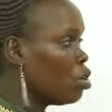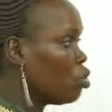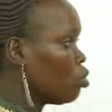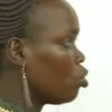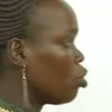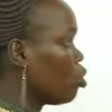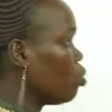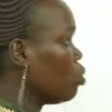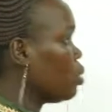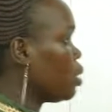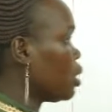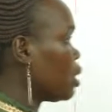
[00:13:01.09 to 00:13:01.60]

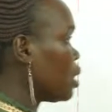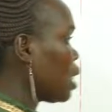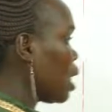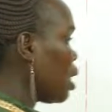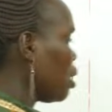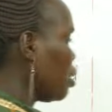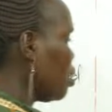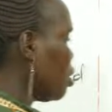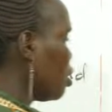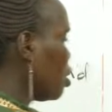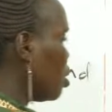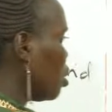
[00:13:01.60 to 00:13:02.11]
So we start
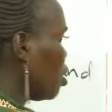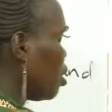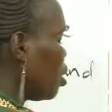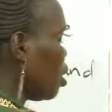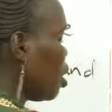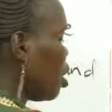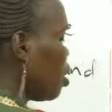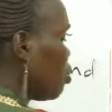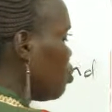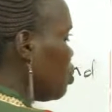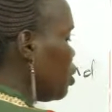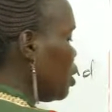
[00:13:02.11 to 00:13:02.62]

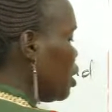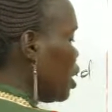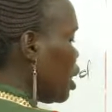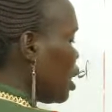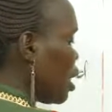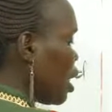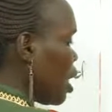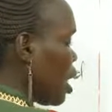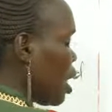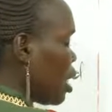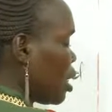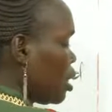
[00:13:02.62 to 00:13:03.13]
with the
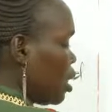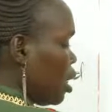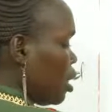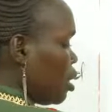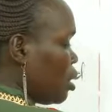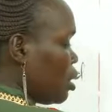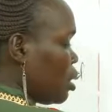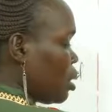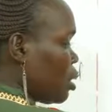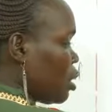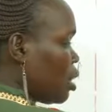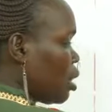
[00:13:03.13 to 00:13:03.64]

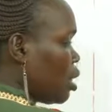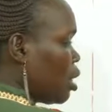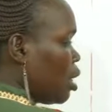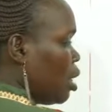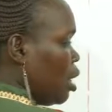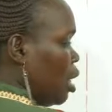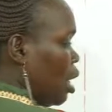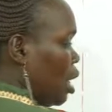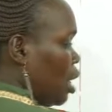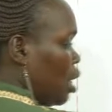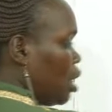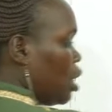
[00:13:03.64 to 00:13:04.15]
reactants,
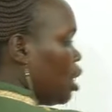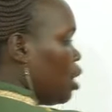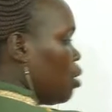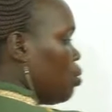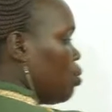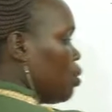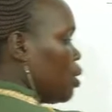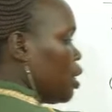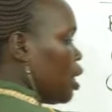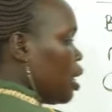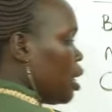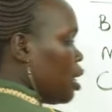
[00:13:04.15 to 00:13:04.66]
and then
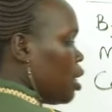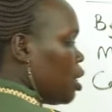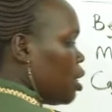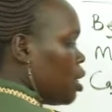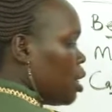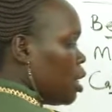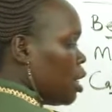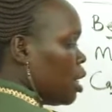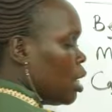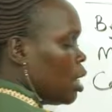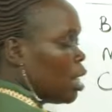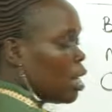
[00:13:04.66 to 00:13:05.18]
we get
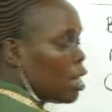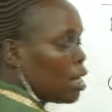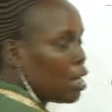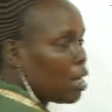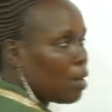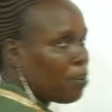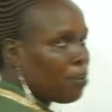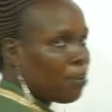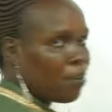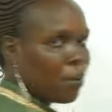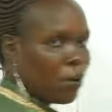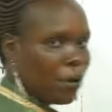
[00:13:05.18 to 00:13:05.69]
the
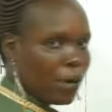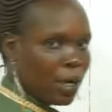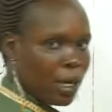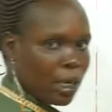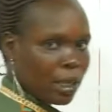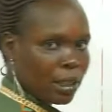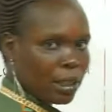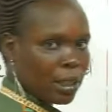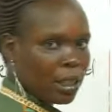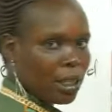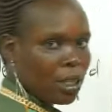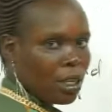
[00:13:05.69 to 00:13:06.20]

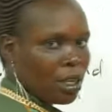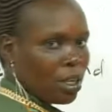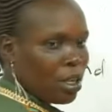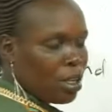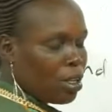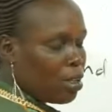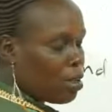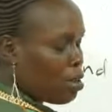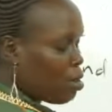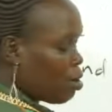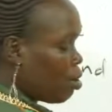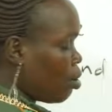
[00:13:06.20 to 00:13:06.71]
products.
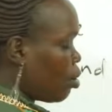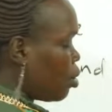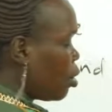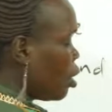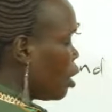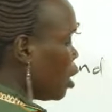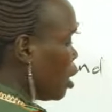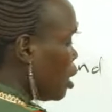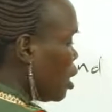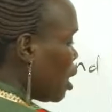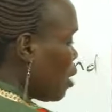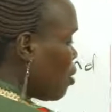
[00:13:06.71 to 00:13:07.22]
So
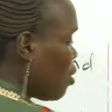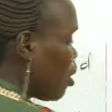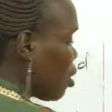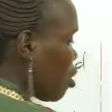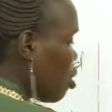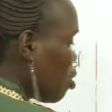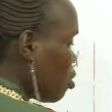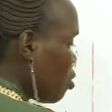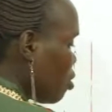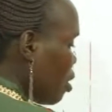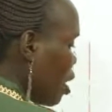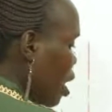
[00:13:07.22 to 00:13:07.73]
here we're
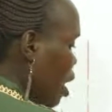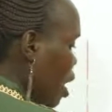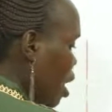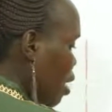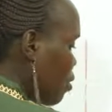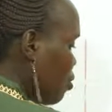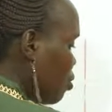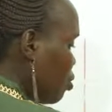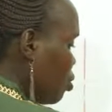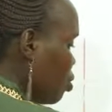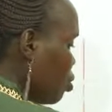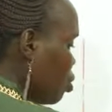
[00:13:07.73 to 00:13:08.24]
going to have
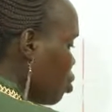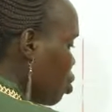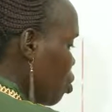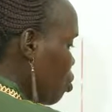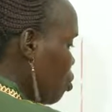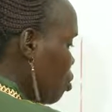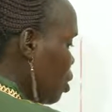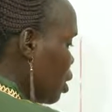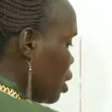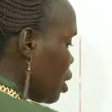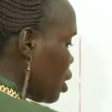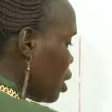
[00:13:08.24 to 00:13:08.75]
to know
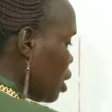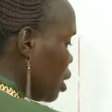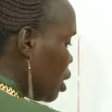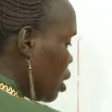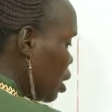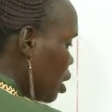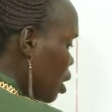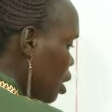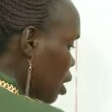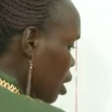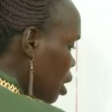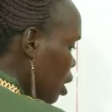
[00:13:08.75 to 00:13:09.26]
which
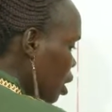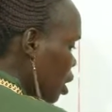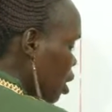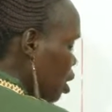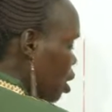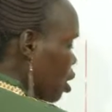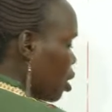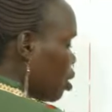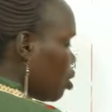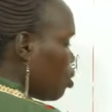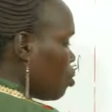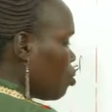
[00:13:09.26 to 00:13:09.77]

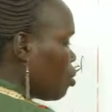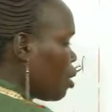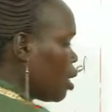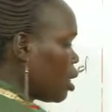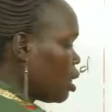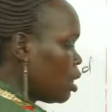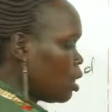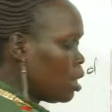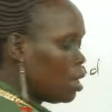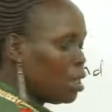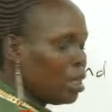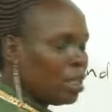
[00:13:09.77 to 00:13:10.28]
one
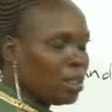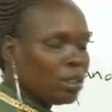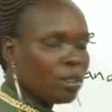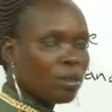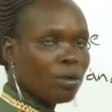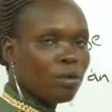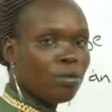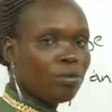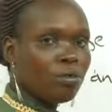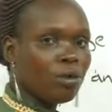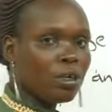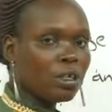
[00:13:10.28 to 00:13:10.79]
is,
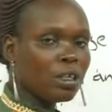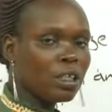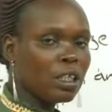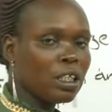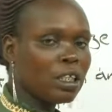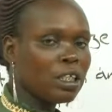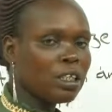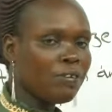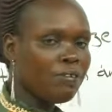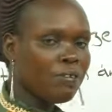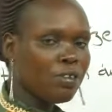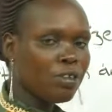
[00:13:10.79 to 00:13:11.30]
or what is
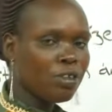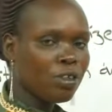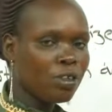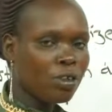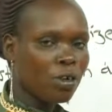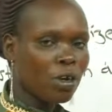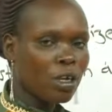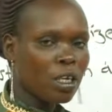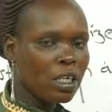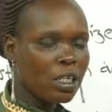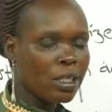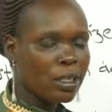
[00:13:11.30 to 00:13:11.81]
the
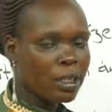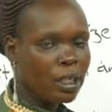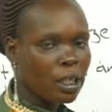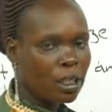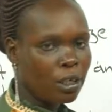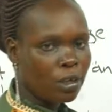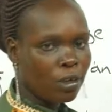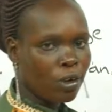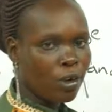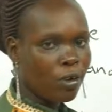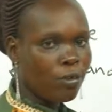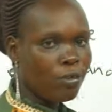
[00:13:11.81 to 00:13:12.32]
physical state
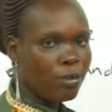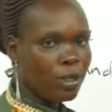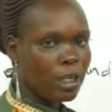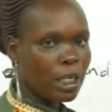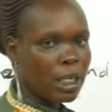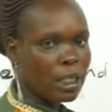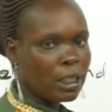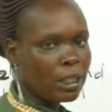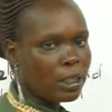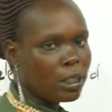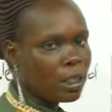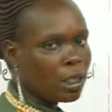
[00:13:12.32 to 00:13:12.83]
of
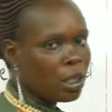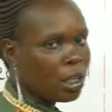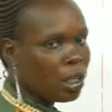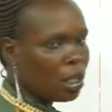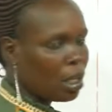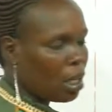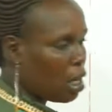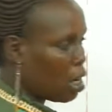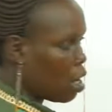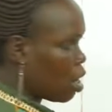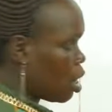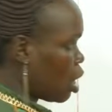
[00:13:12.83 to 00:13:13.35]
each
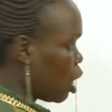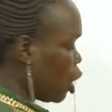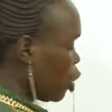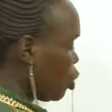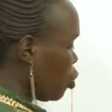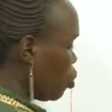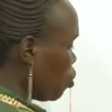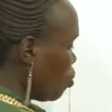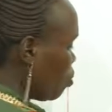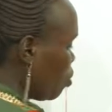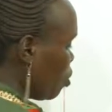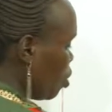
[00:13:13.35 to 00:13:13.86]

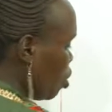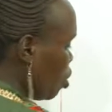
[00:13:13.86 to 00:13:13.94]
atom.